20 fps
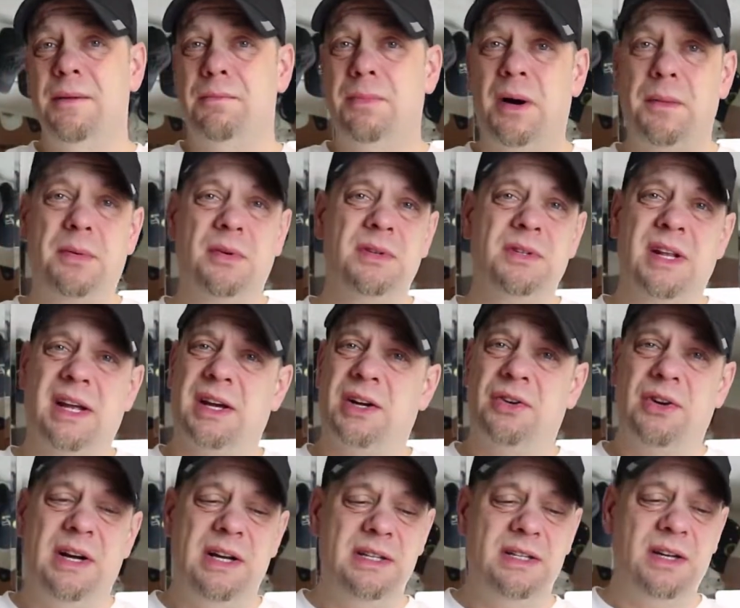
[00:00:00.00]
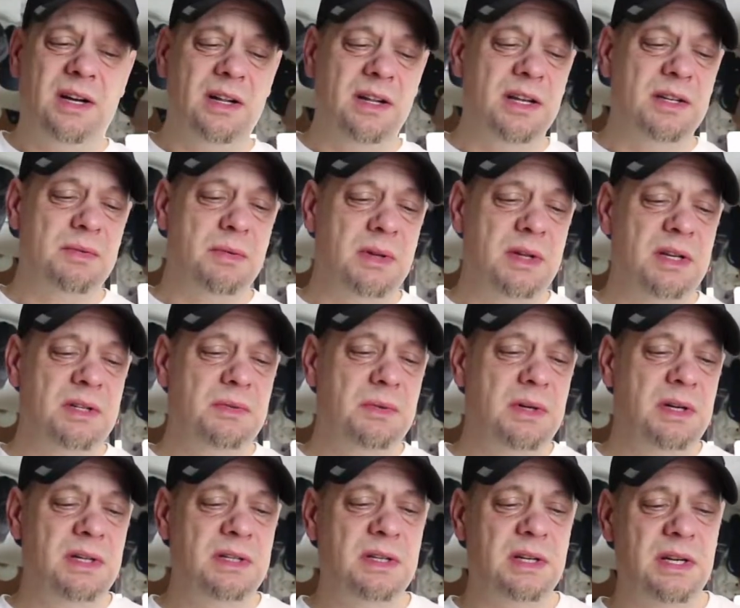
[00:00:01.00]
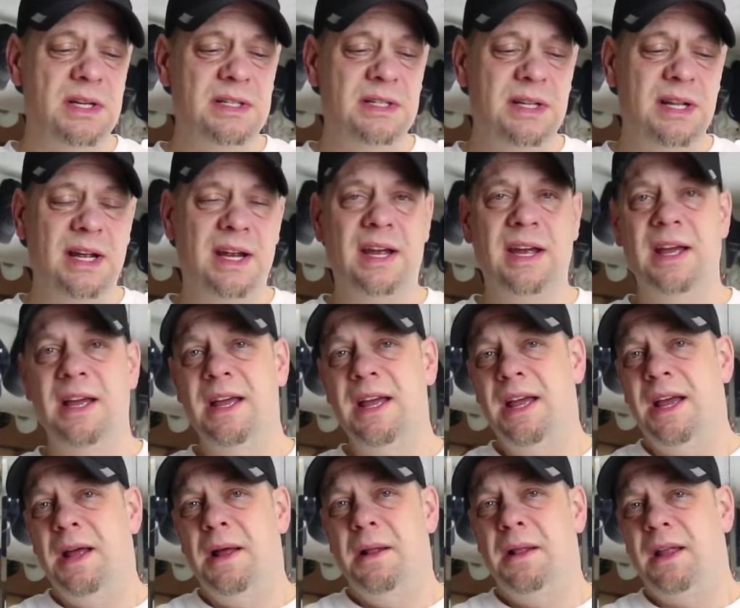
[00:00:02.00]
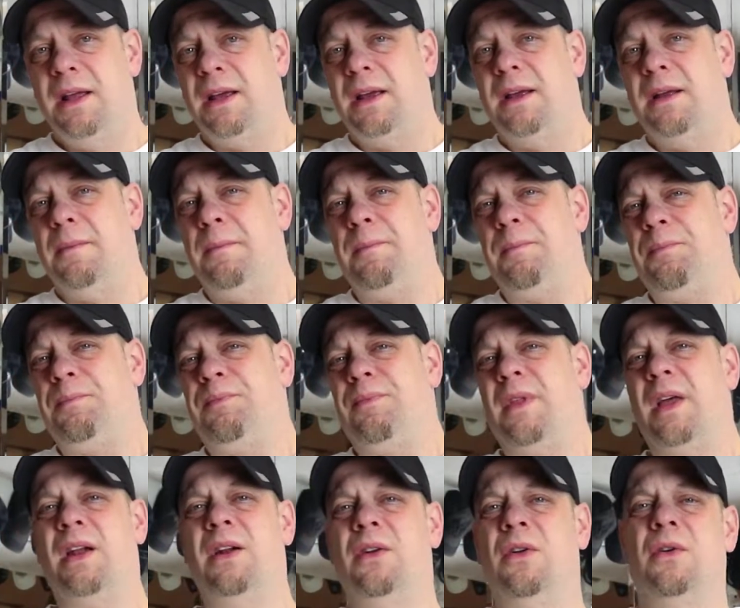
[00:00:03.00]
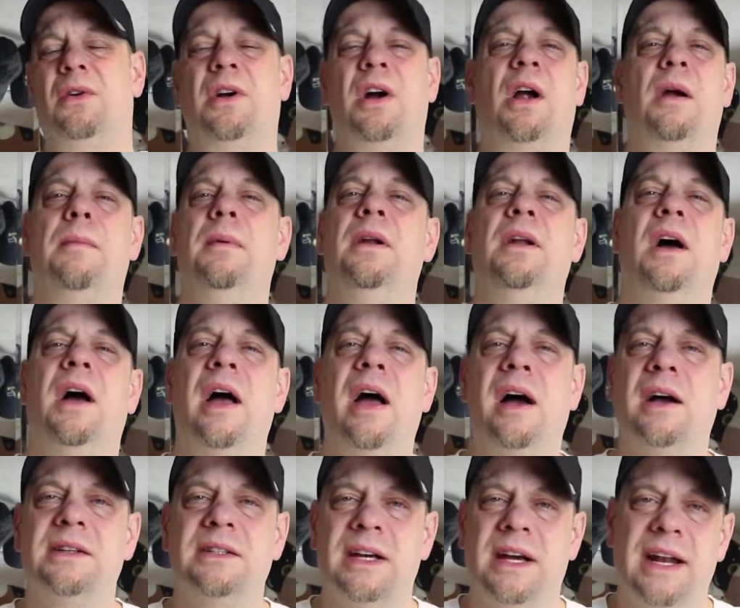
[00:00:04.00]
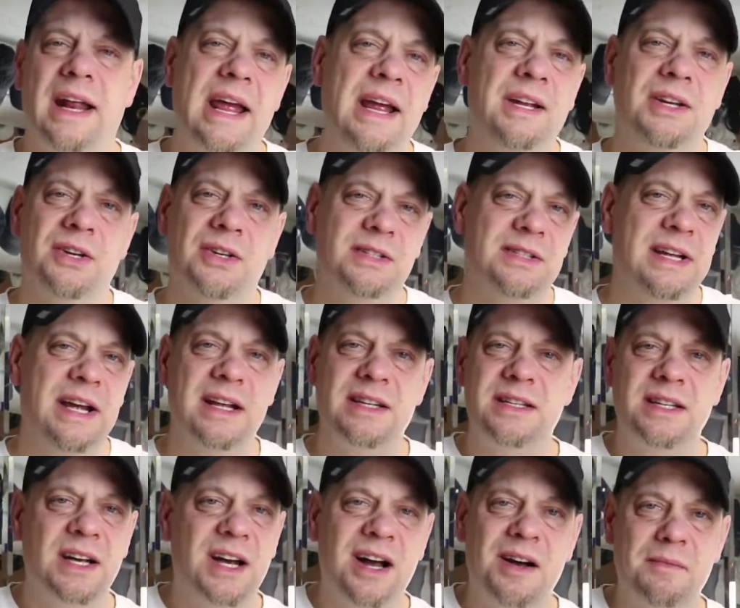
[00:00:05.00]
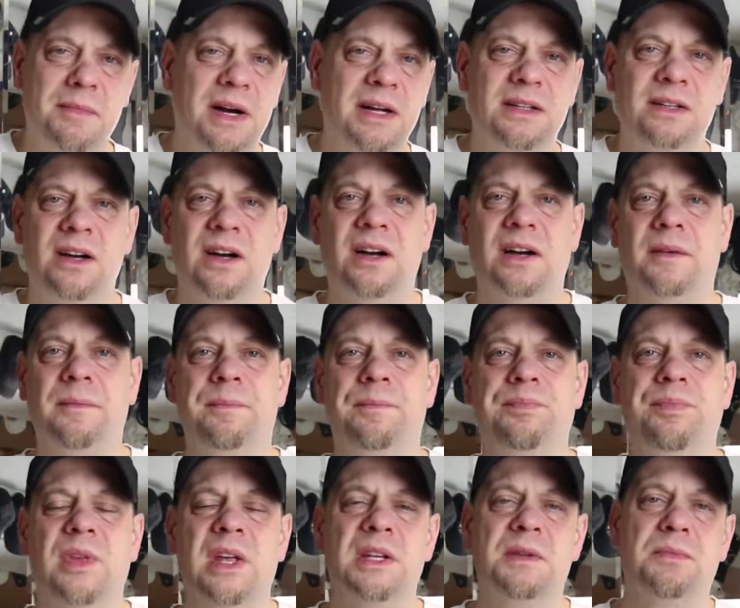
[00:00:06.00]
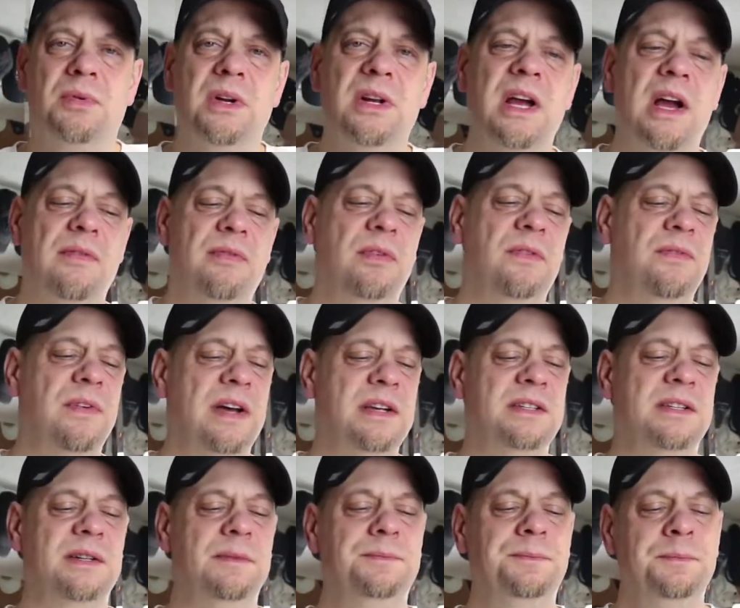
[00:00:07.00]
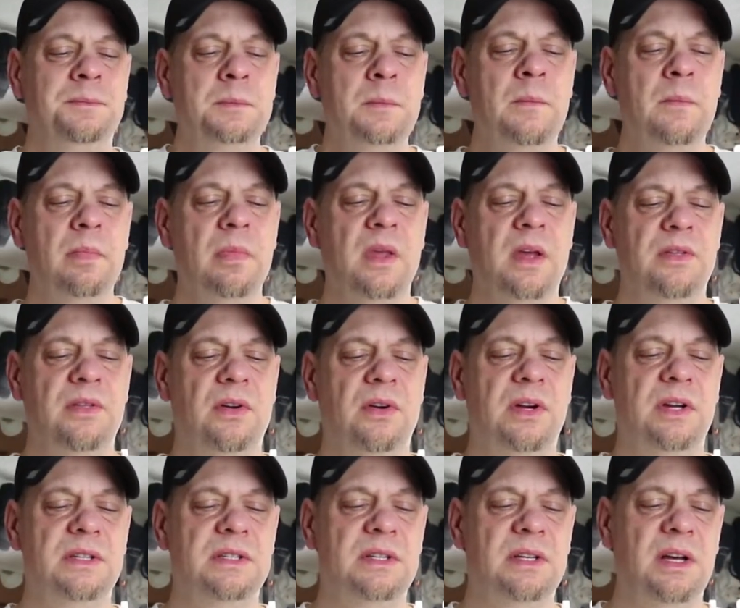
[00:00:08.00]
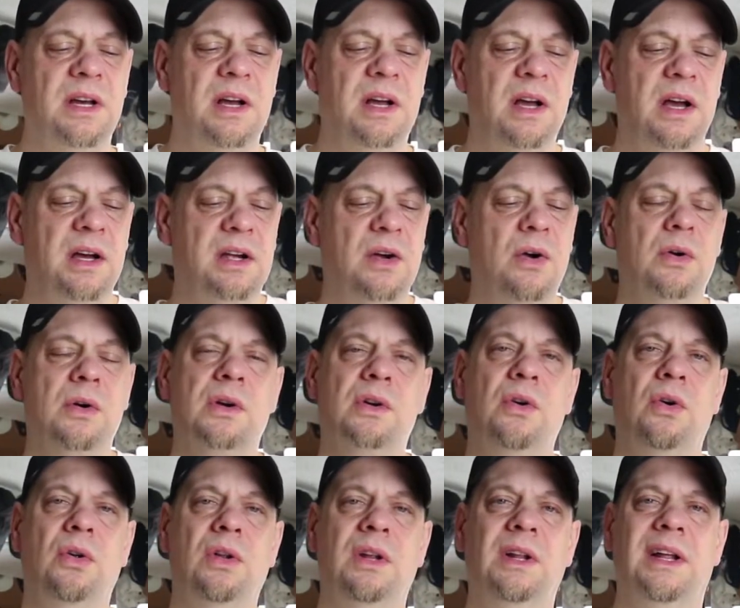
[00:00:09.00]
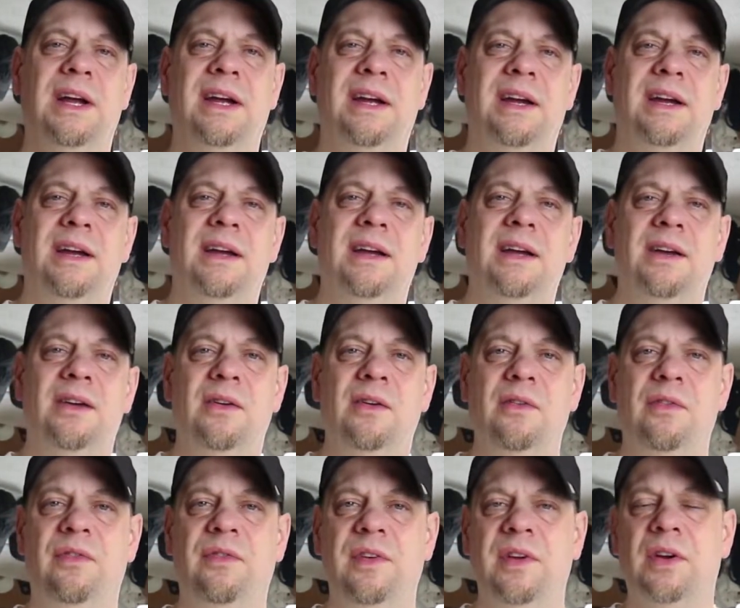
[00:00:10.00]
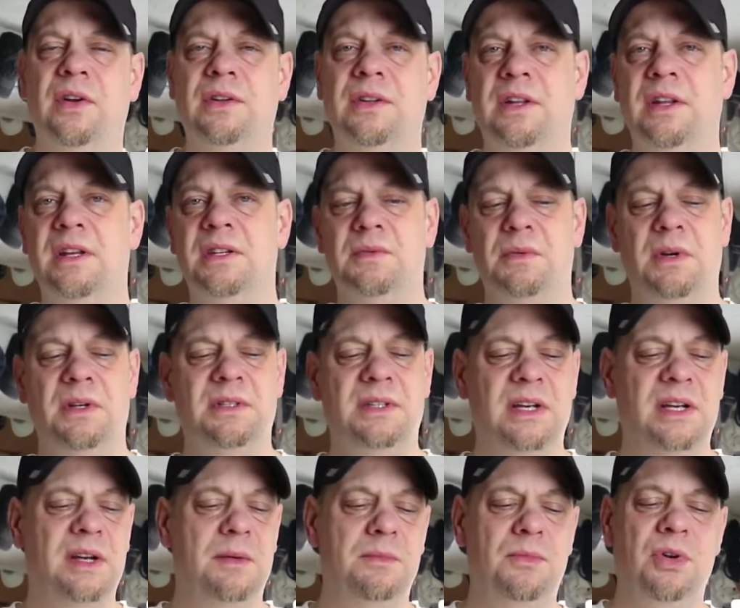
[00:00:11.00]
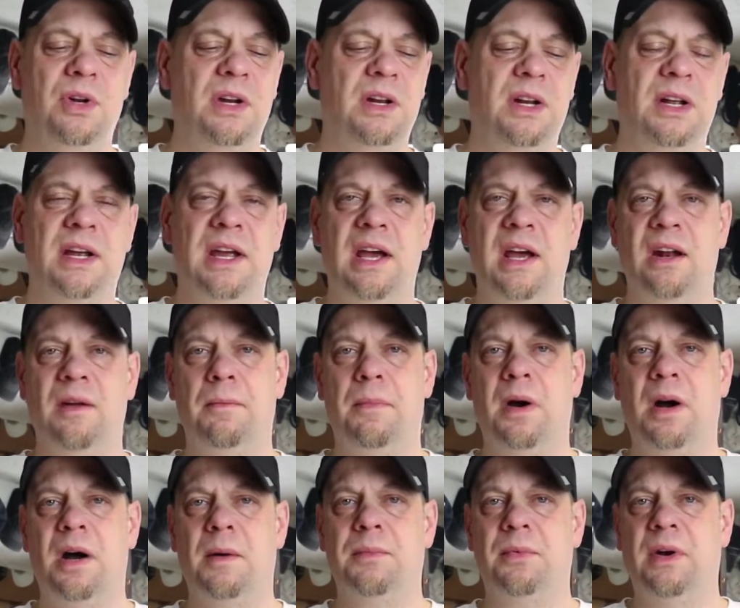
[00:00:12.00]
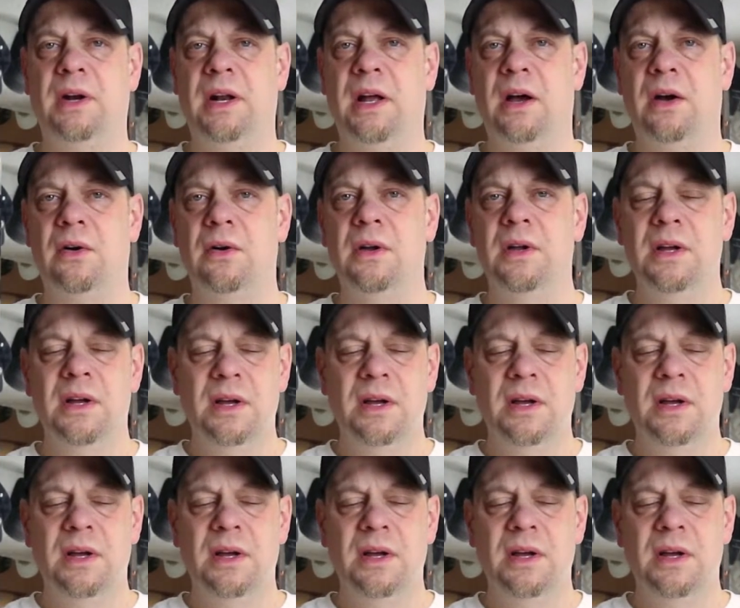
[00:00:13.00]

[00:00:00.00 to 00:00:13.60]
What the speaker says: Bubbles like crazy on this one. This one is like I don't know, carbon dioxide angels dancing on my tongue. It's pretty effervescent. There is a Coca-Cola like feel to this one. It's like I'm drinking a can of pop right now.